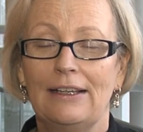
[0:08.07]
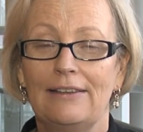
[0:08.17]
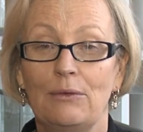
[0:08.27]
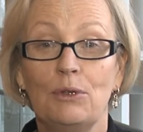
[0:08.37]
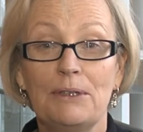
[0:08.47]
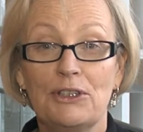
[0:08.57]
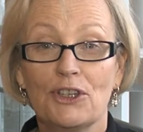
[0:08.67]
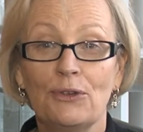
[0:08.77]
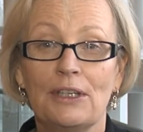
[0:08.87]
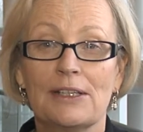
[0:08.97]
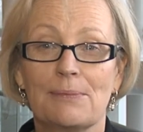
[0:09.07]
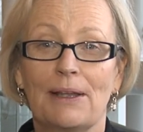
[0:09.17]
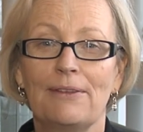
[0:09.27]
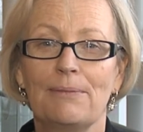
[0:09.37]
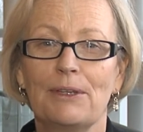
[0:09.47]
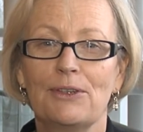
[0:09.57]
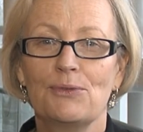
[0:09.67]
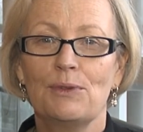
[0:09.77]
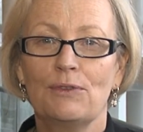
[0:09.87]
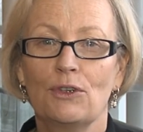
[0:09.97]
There will be two this month
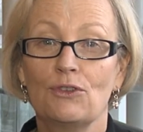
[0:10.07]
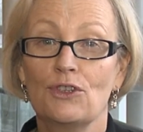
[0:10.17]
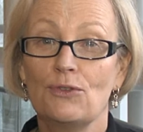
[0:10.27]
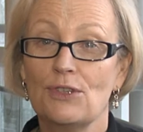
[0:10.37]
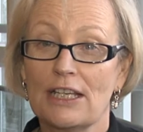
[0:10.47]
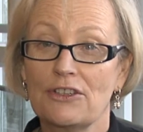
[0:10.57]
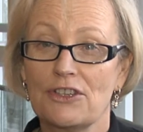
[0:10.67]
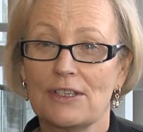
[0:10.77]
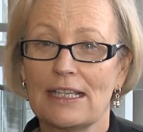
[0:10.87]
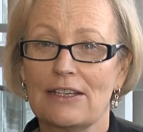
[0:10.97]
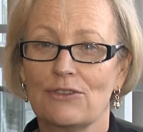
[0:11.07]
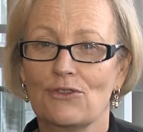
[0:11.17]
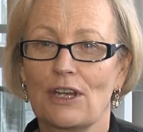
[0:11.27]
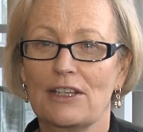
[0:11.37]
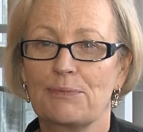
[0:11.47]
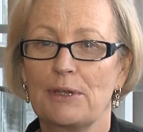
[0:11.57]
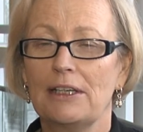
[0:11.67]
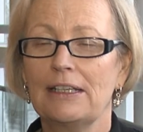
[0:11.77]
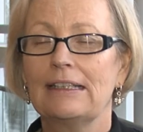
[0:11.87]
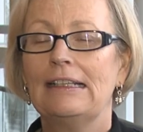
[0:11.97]
because we've got two sessions here in
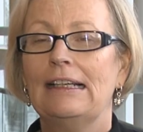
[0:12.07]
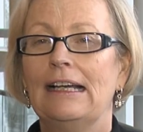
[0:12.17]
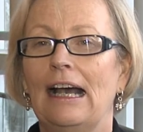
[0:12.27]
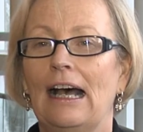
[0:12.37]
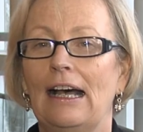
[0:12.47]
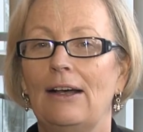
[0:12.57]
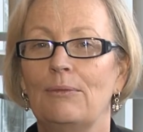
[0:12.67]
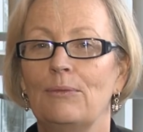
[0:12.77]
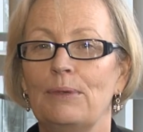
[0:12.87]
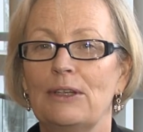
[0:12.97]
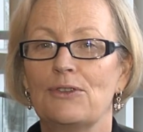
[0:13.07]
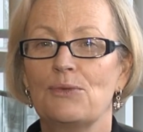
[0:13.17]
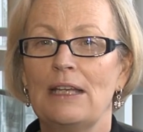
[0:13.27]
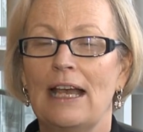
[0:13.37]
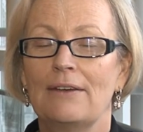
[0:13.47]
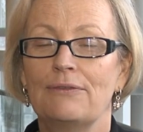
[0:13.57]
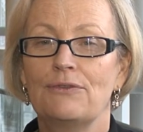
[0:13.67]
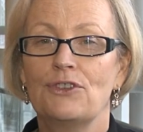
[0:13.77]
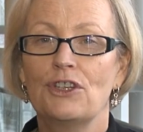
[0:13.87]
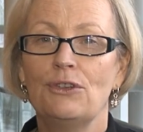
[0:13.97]
Strasbourg because we
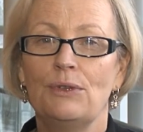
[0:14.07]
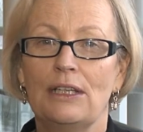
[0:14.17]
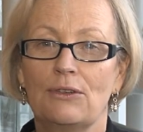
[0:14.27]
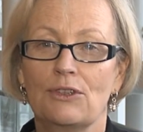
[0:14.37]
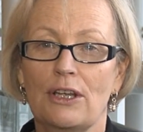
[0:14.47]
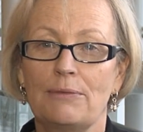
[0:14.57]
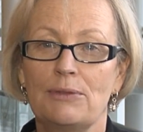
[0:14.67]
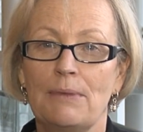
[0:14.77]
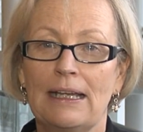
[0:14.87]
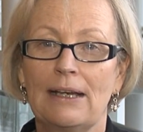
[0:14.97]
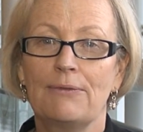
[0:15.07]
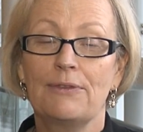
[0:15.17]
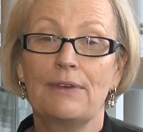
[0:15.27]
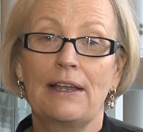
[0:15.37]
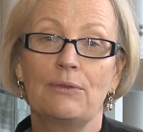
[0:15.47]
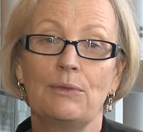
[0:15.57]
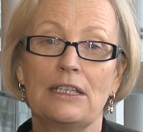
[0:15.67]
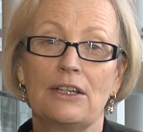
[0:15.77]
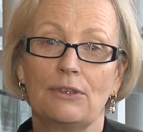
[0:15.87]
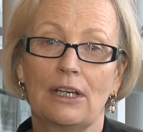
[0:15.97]
have two in October to make up for the fact that we
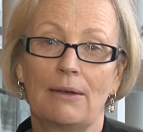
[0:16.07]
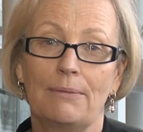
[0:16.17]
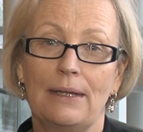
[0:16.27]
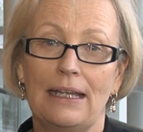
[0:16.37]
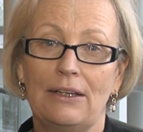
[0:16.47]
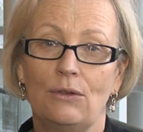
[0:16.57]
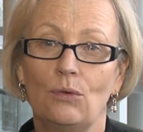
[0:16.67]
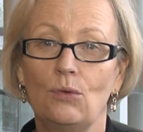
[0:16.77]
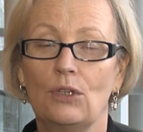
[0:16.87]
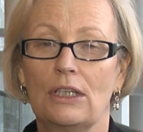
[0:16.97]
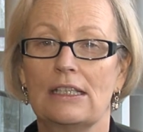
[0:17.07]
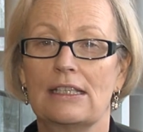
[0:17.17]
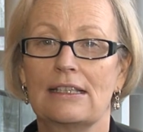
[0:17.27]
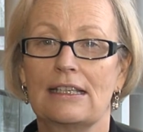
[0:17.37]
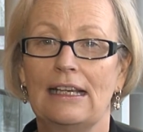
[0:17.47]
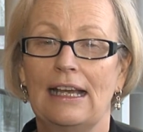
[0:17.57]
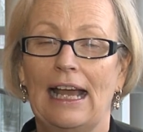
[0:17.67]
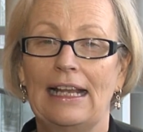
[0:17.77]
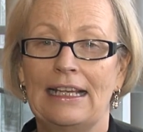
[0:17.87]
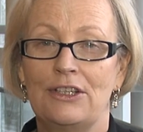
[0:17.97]
don't come in August.
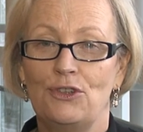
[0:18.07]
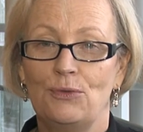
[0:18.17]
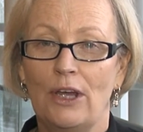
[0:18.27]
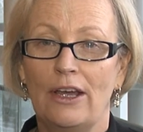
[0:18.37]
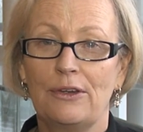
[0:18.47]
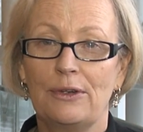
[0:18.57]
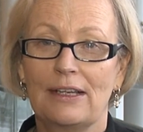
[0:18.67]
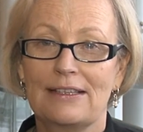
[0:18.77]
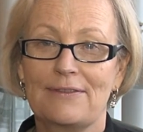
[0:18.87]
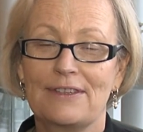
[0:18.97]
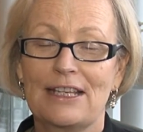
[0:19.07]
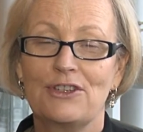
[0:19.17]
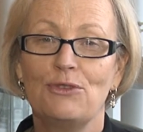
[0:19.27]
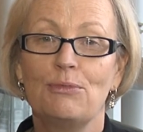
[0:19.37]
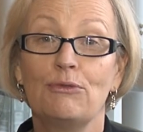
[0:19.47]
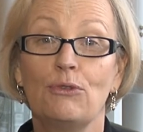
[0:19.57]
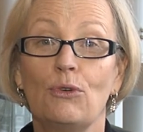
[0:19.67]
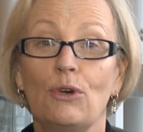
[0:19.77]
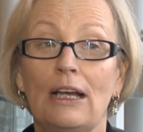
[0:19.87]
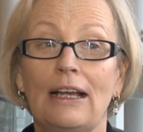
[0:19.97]
And as you know, as I've said to you
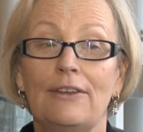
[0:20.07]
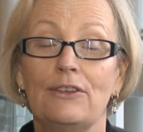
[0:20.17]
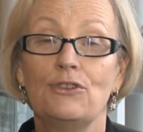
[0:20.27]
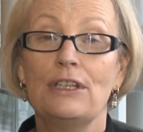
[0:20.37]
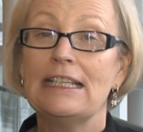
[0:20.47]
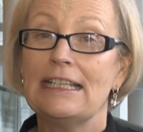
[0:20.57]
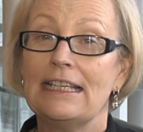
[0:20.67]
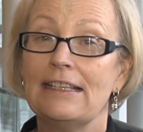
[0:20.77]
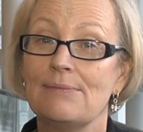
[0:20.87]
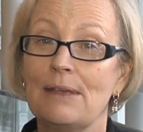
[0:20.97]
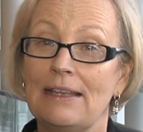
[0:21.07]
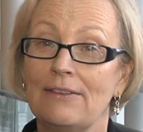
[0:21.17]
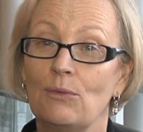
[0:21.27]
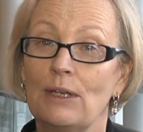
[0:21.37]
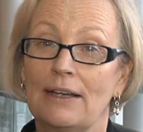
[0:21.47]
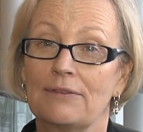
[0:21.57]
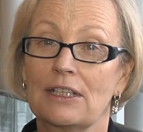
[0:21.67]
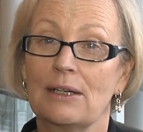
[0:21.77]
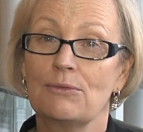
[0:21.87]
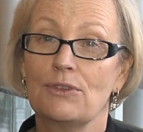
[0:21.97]
before, the treaties mean that we have to
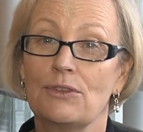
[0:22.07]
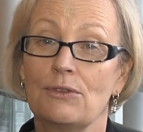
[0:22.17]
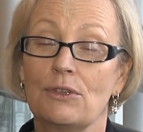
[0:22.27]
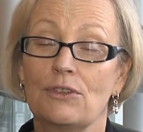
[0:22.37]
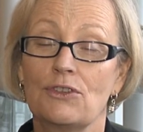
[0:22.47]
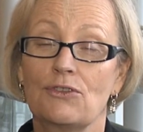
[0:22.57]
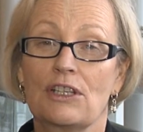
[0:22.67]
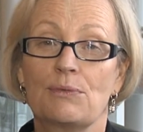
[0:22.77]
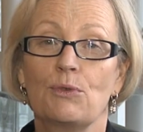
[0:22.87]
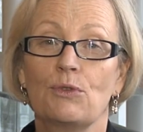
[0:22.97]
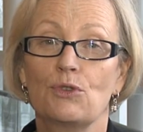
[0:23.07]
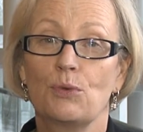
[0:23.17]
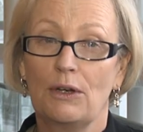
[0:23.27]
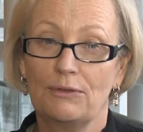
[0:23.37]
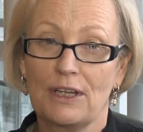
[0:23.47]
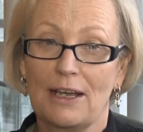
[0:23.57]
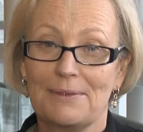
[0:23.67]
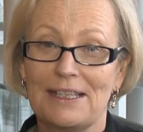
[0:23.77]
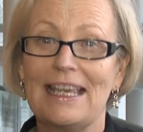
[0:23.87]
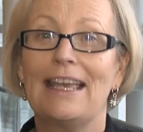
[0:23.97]
come to Strasbourg 12
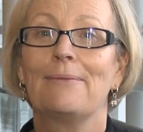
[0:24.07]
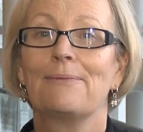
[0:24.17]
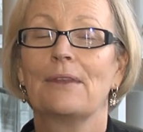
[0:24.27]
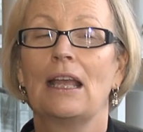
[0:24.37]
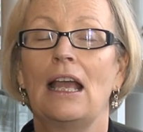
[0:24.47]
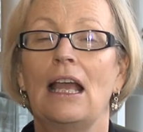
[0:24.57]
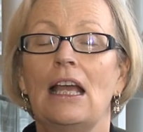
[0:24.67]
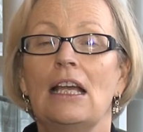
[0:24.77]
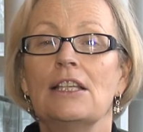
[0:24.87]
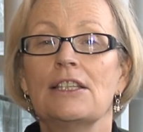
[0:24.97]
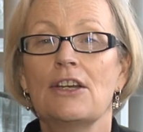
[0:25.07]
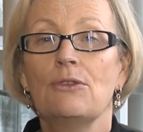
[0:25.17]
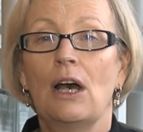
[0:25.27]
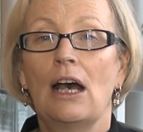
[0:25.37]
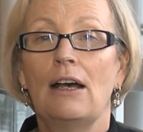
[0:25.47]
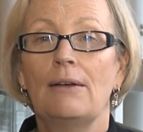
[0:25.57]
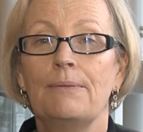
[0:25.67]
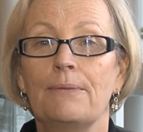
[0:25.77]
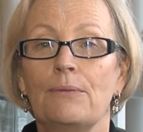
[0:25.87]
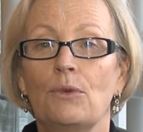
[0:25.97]
times a year. So
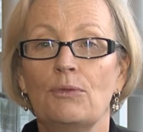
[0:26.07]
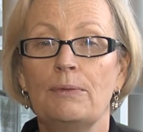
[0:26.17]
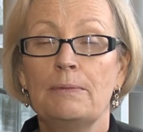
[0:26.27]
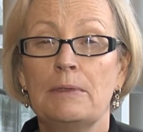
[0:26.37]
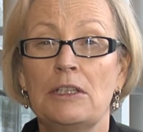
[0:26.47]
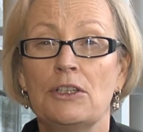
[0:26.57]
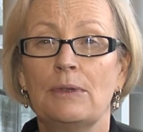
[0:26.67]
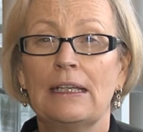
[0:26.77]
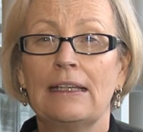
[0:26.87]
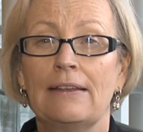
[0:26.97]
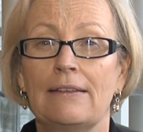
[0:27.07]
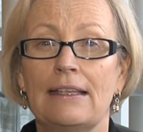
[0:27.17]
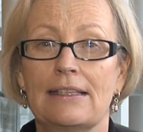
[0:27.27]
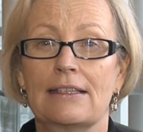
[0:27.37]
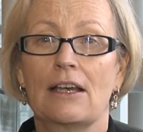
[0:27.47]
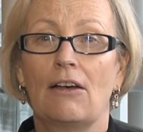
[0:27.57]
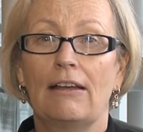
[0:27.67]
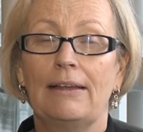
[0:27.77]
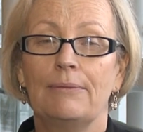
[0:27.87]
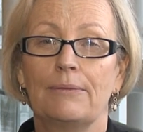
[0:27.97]
what have we been doing this
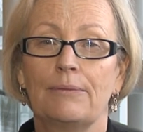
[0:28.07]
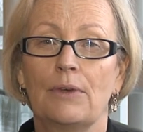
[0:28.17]
time?